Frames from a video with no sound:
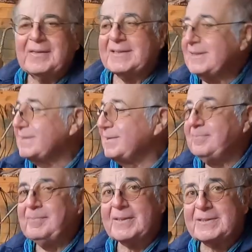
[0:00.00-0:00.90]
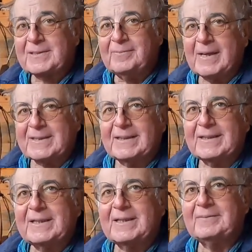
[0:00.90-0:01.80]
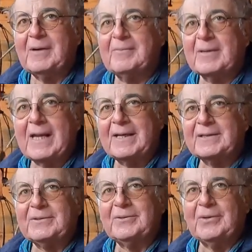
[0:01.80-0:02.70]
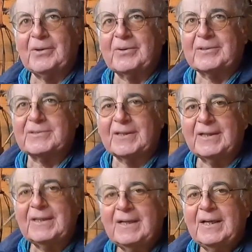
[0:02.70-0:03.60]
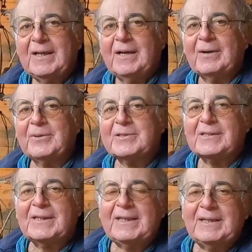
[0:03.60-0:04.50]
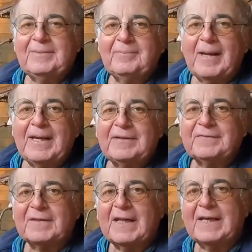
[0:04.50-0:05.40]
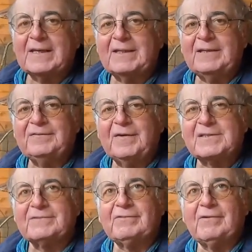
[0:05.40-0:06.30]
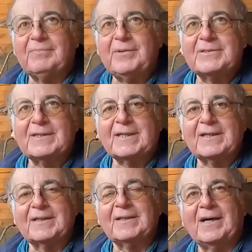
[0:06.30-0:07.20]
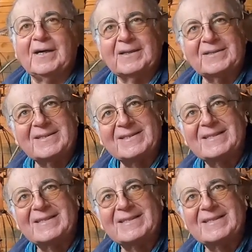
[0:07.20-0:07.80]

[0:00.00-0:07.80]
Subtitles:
This is the Busker Magic, my mechanical orchestra, originally made for the Henley Festival of Music and Arts.